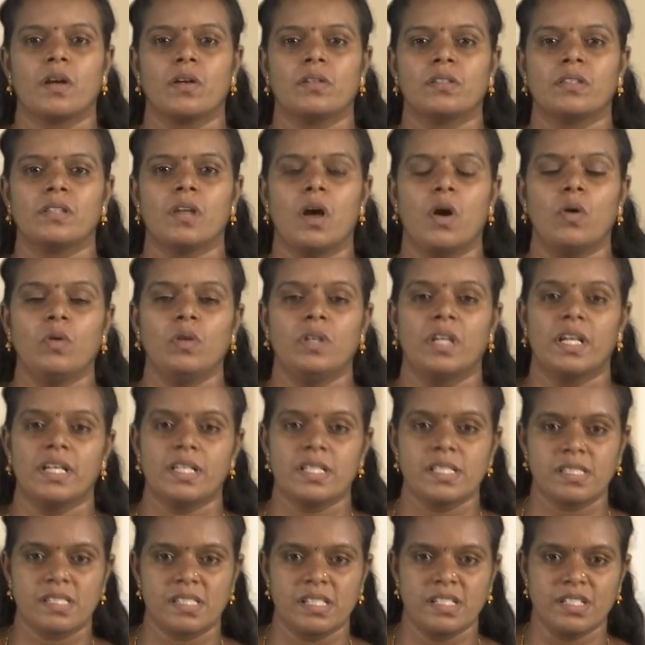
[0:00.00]
Now let
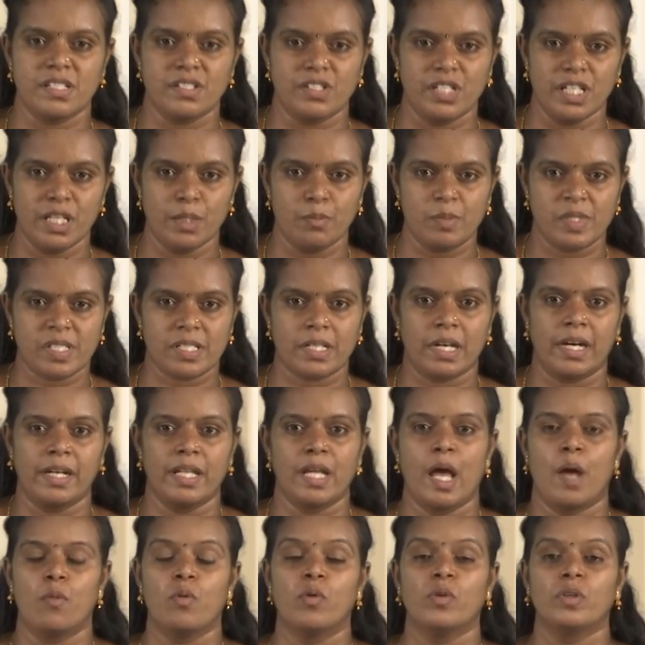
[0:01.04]
us in deep study
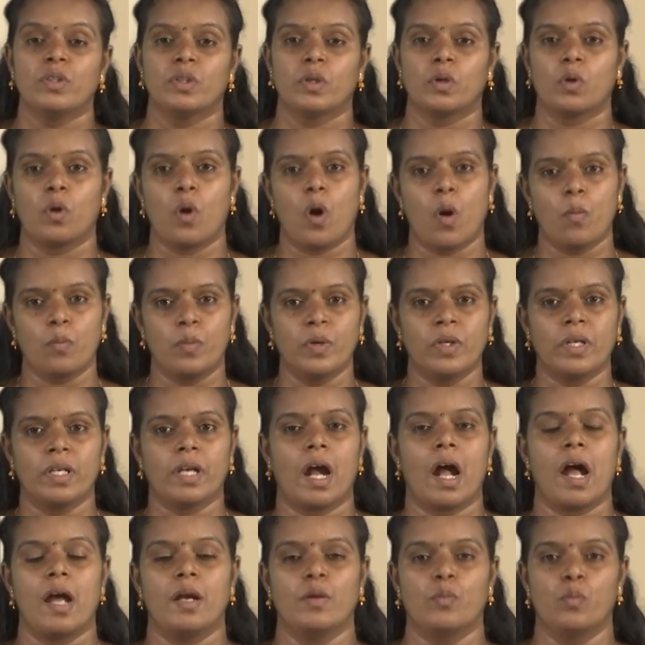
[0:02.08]
about the copper
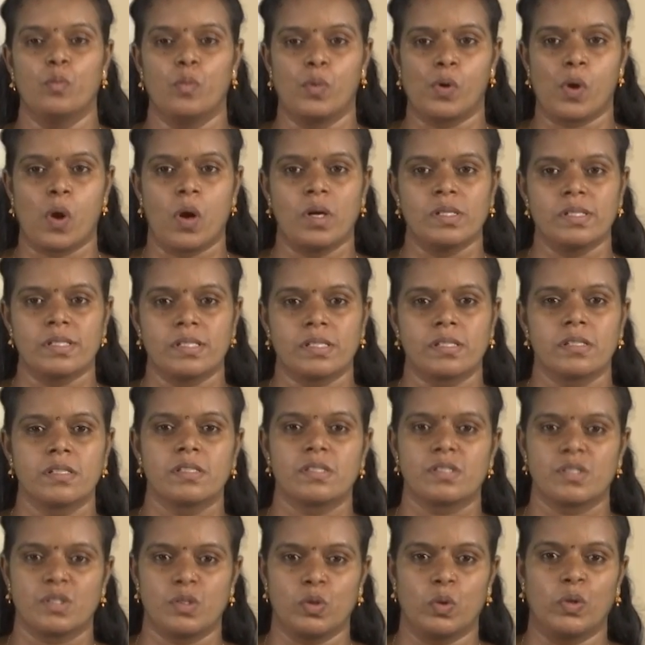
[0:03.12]
and bronze
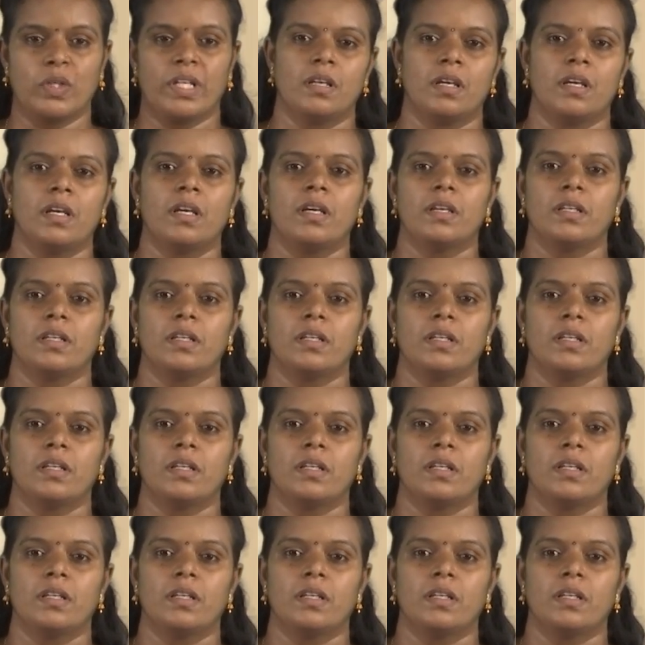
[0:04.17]
Stone Age.